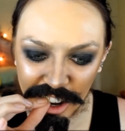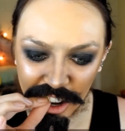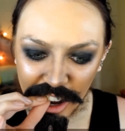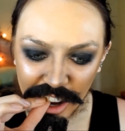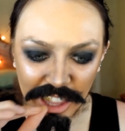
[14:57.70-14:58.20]

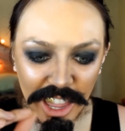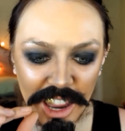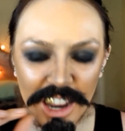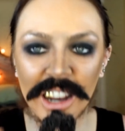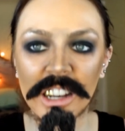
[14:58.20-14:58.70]
like
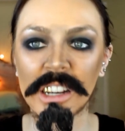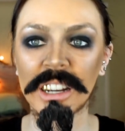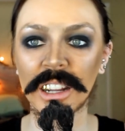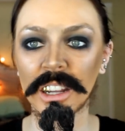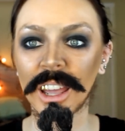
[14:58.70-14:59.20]
that,
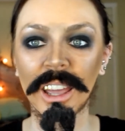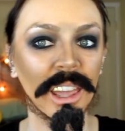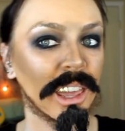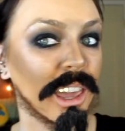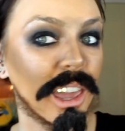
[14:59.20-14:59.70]

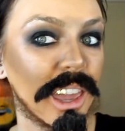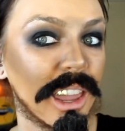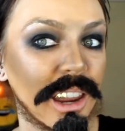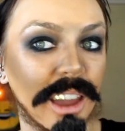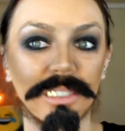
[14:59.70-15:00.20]

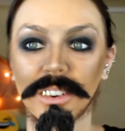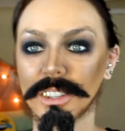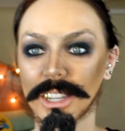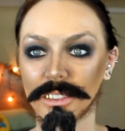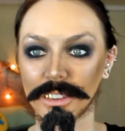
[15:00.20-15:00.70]
and you have
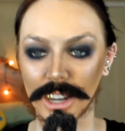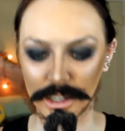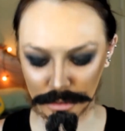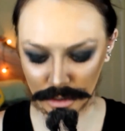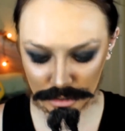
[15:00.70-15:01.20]
gold teeth for Jack
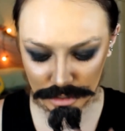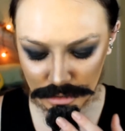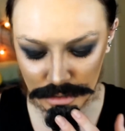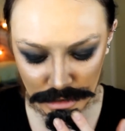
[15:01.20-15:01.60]
Sparrow. So